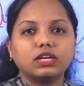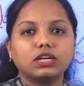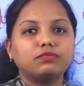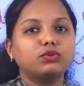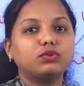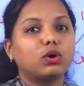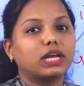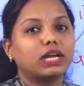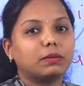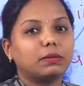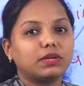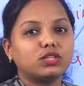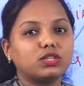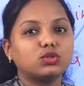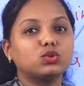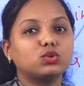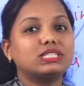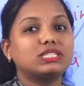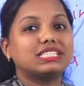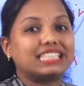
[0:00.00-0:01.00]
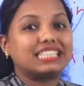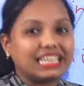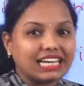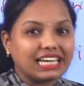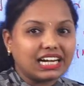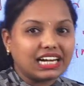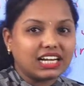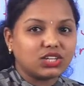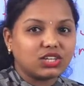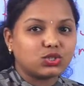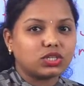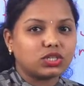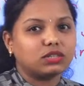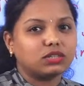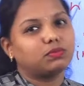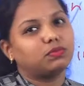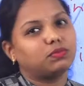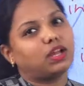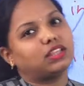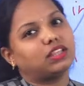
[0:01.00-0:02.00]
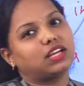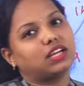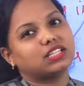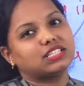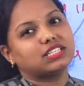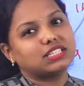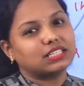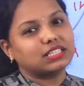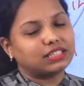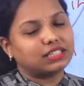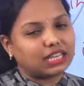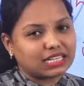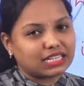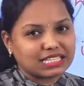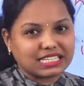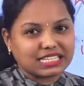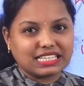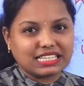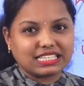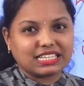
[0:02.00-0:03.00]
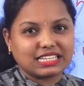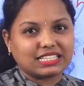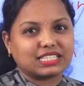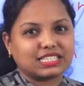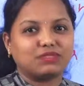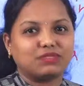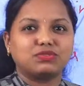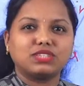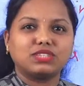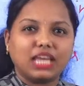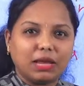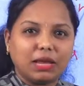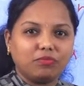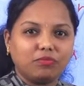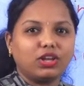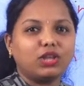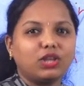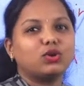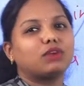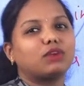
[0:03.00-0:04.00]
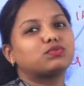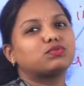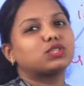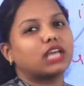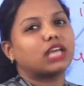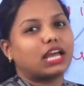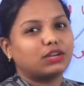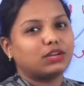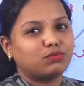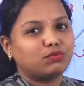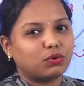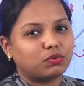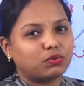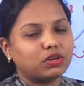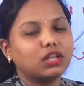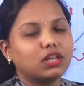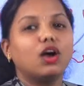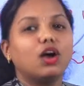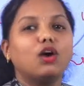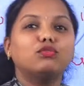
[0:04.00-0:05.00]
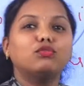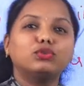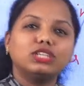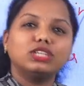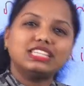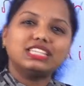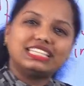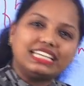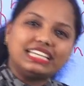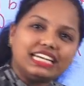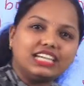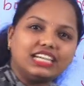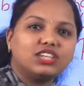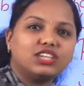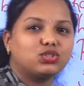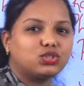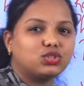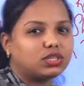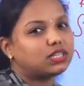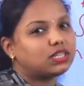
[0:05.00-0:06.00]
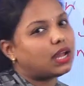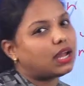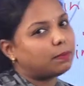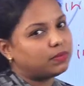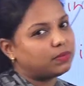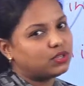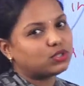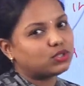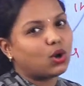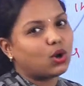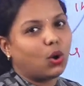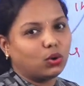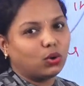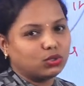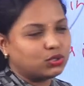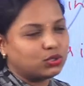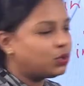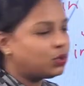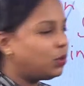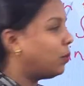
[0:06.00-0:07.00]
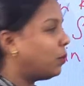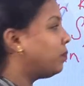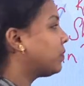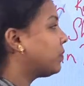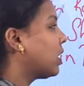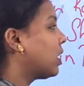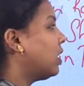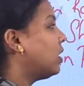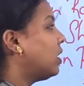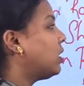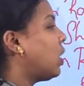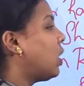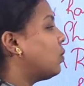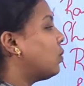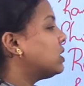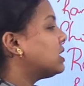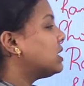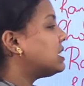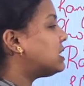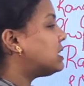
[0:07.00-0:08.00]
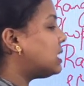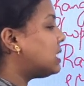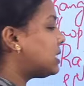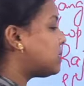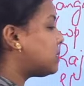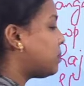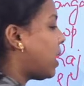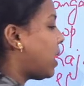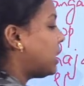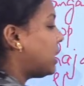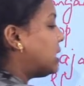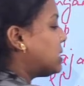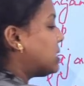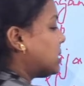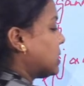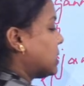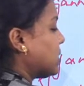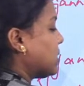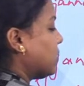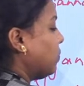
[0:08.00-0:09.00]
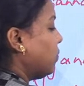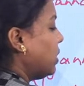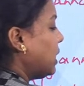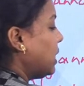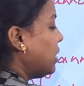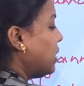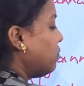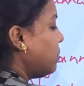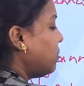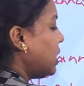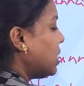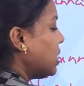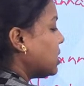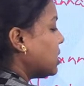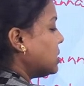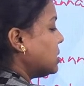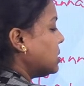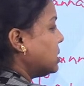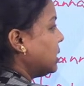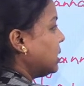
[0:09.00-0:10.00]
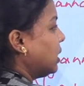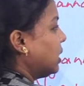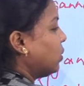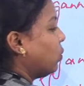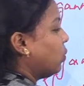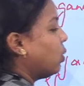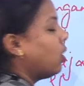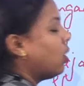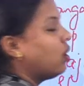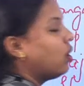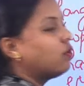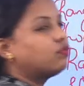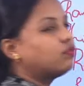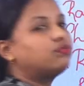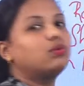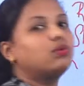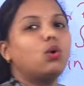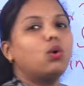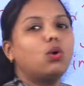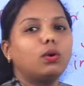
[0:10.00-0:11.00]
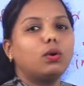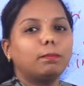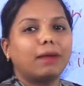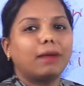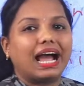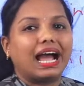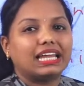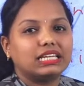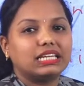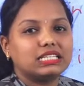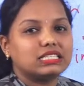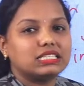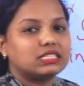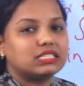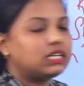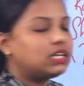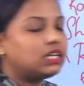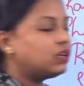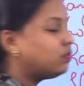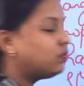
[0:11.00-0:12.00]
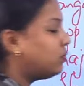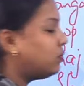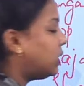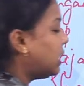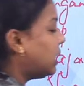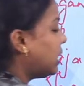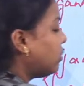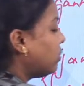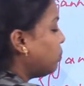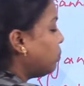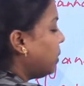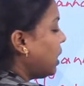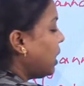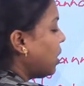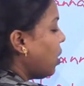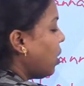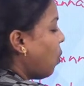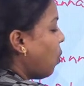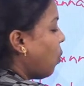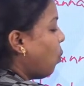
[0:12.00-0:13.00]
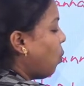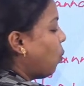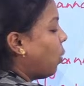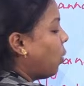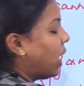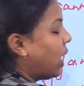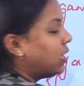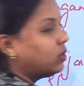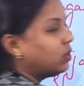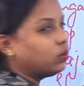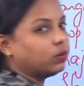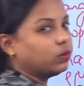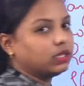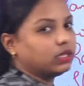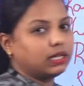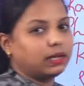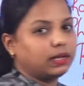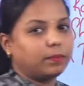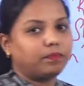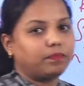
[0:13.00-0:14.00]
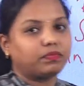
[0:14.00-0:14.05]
you are able to do single digit, well, that is easy itself. Same way you have to carry forward for the 3-digit numbers also. Now, 6 minus 6 will give me 0. 4 minus 3 will give me 1 over there.